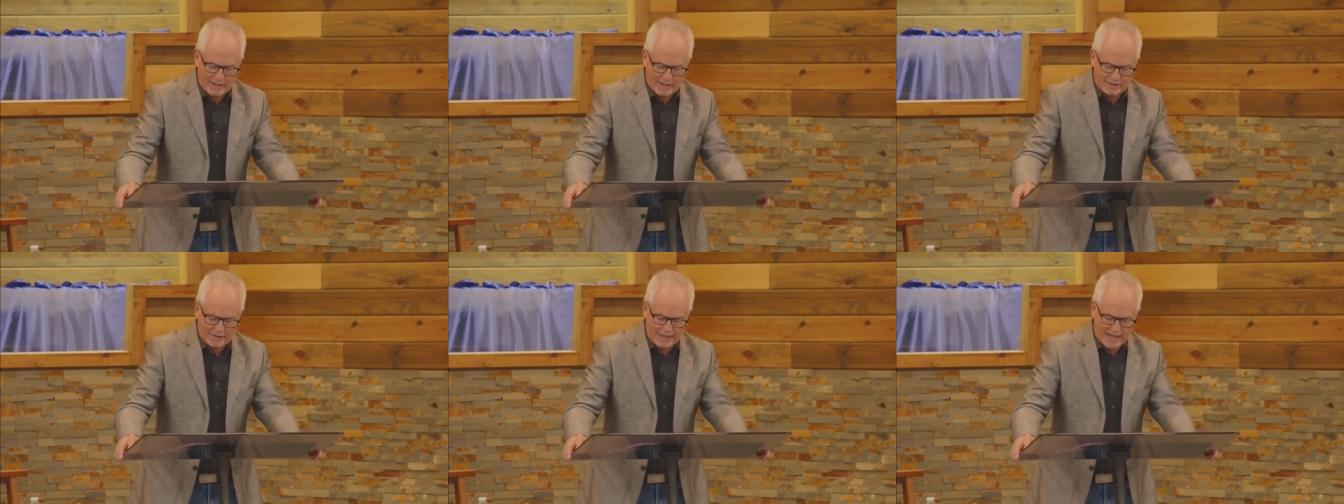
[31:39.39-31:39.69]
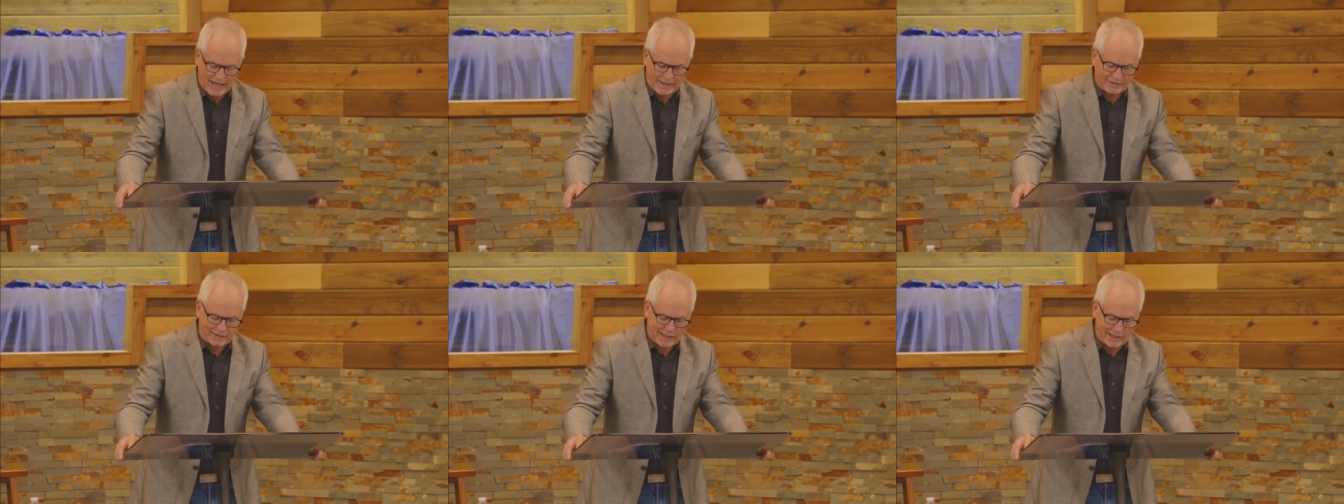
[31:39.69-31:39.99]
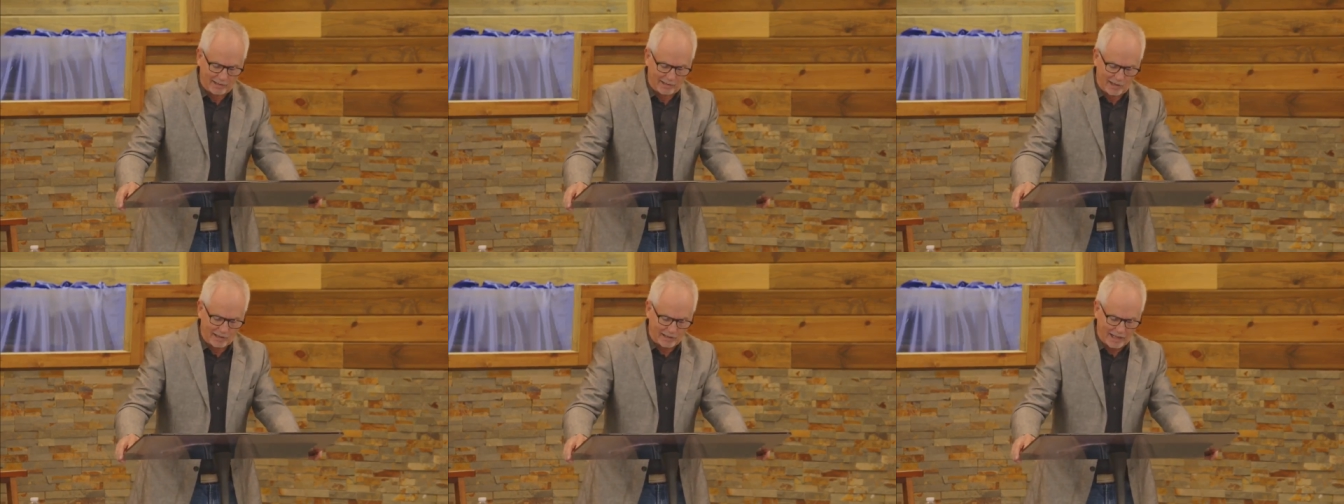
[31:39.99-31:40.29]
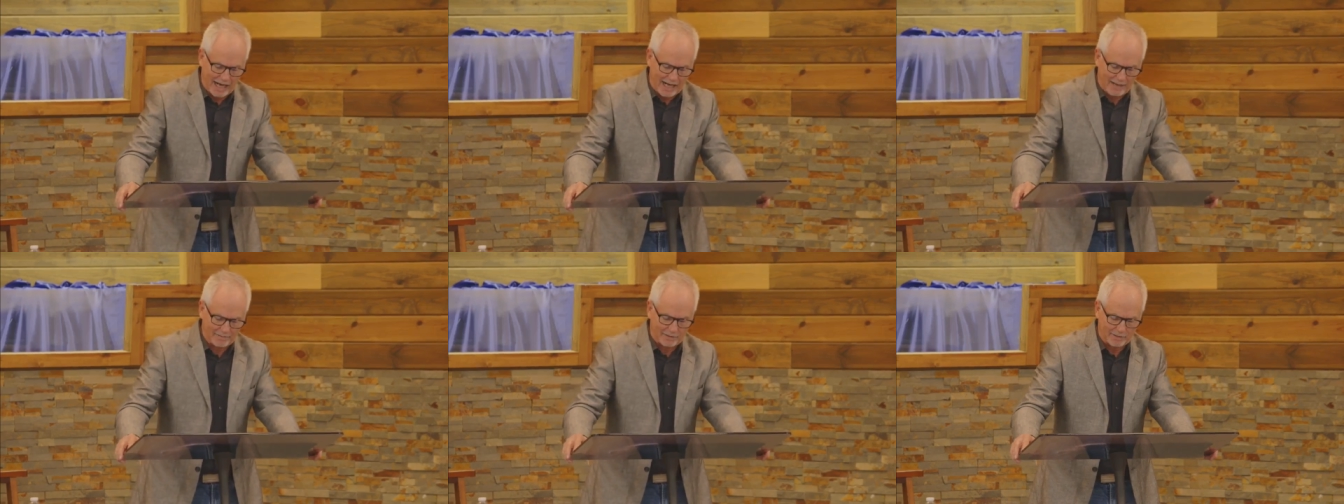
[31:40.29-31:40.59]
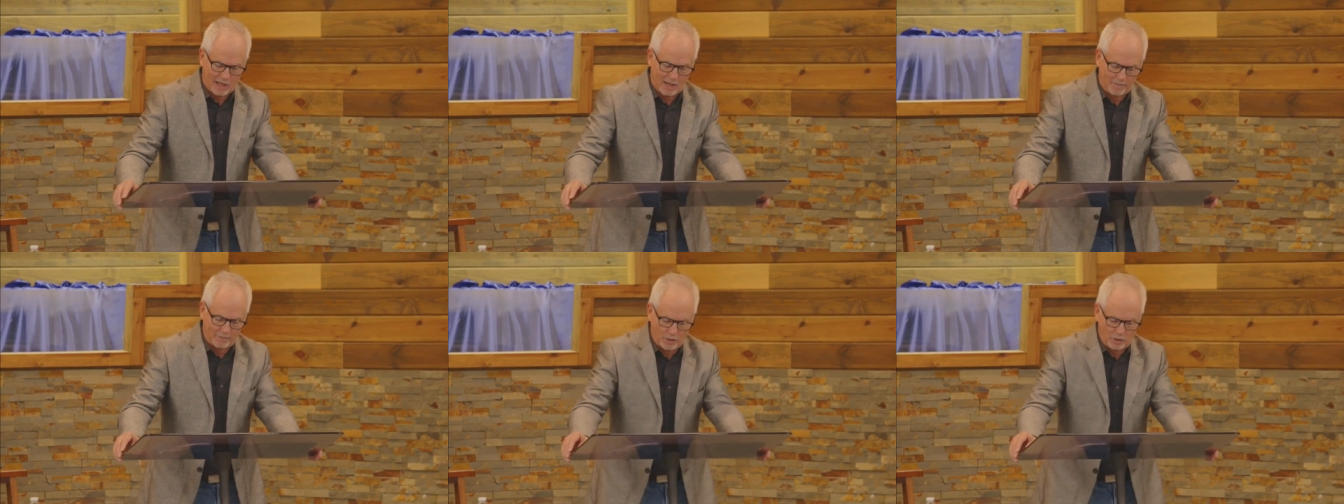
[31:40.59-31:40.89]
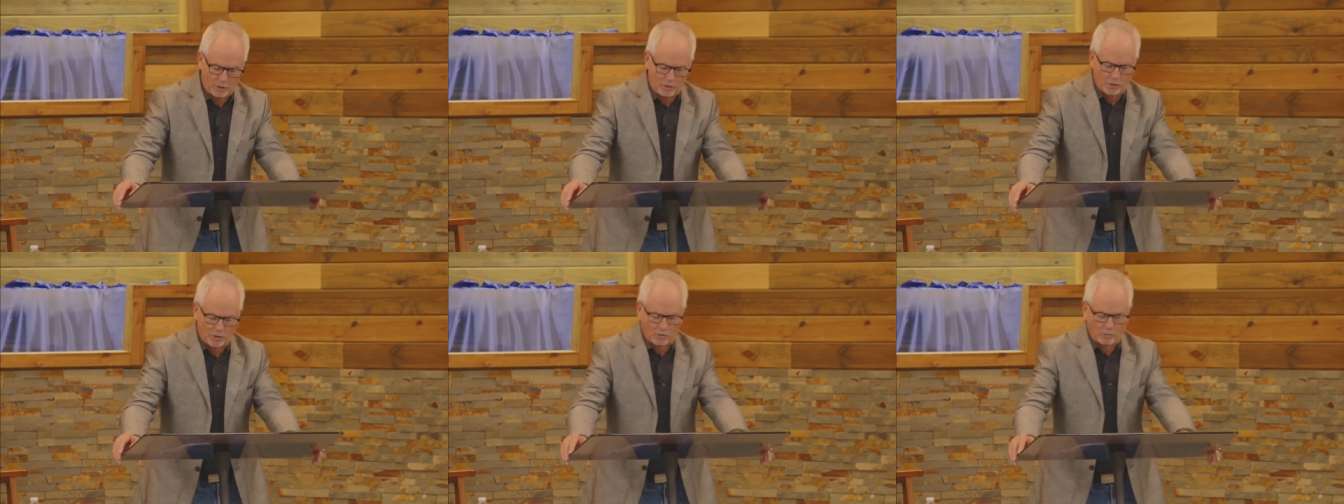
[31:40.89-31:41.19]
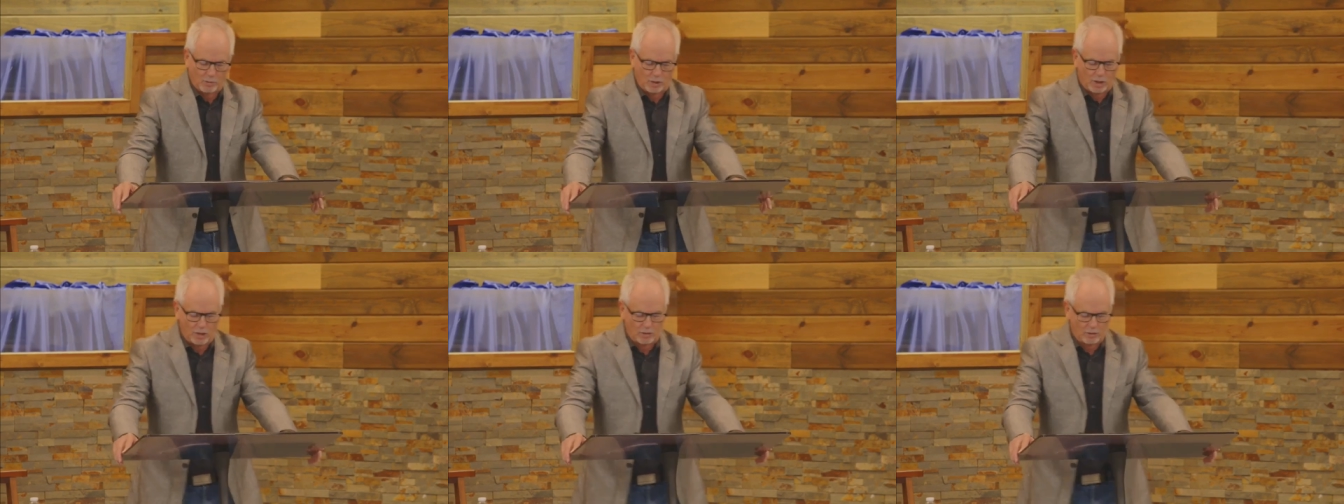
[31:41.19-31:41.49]
Then I said, Look, I have come to do your
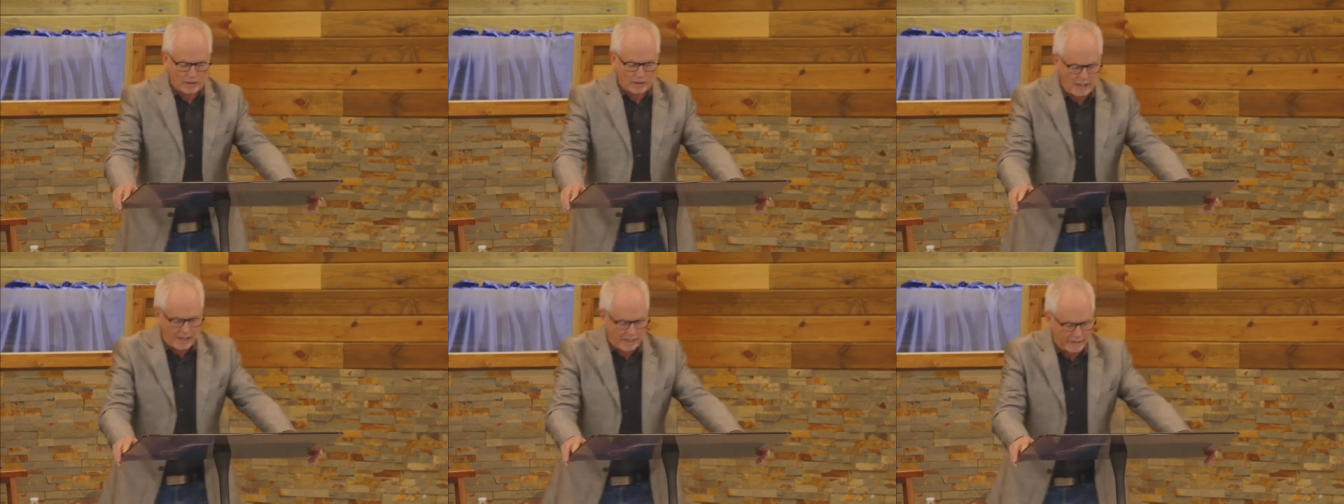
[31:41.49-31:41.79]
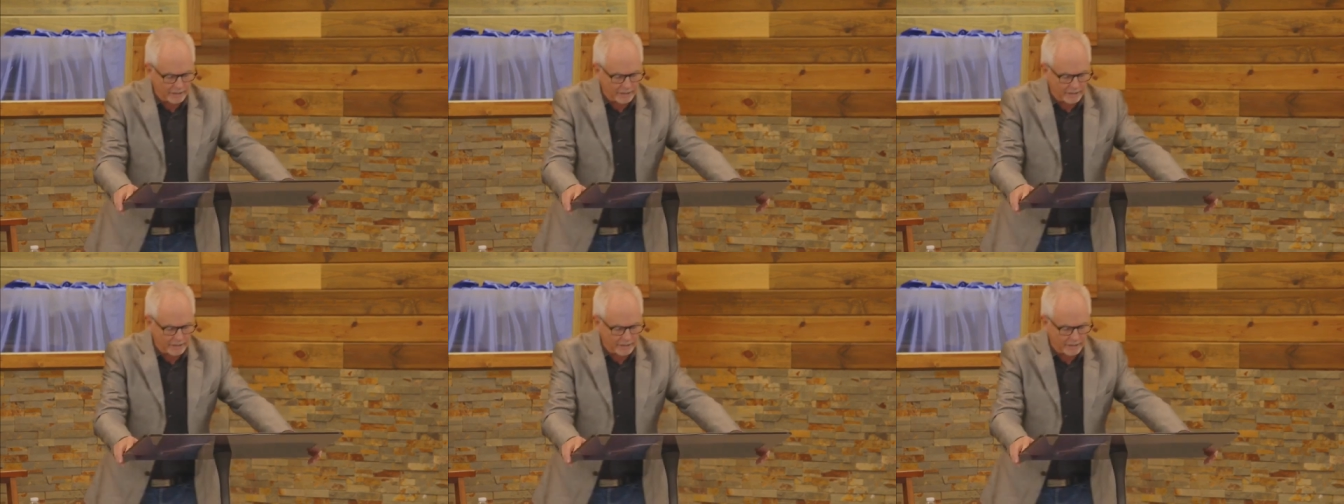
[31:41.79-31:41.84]
will, O God,